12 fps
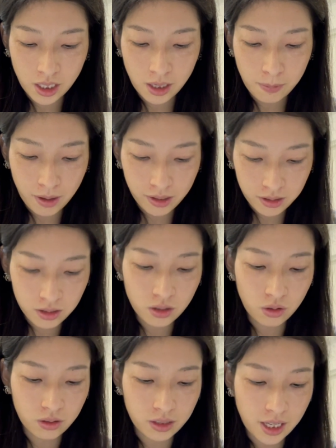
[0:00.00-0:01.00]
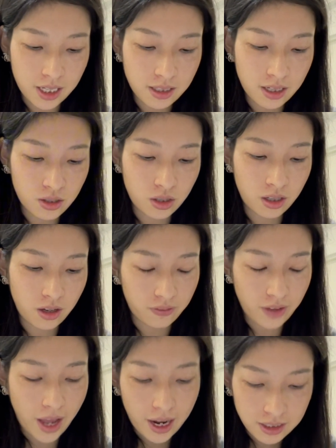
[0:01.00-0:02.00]
in better organization of
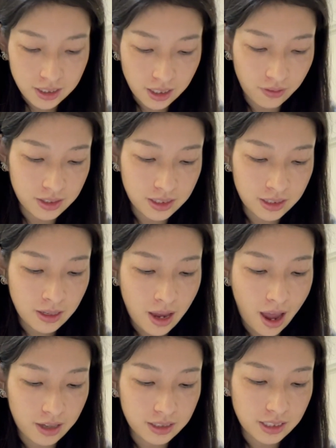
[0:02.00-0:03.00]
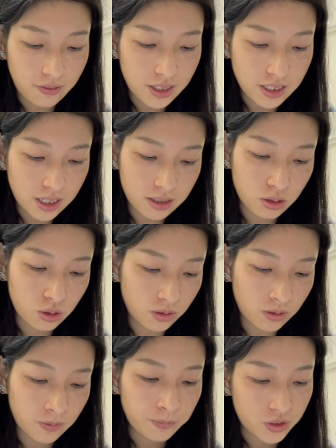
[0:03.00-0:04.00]
activities to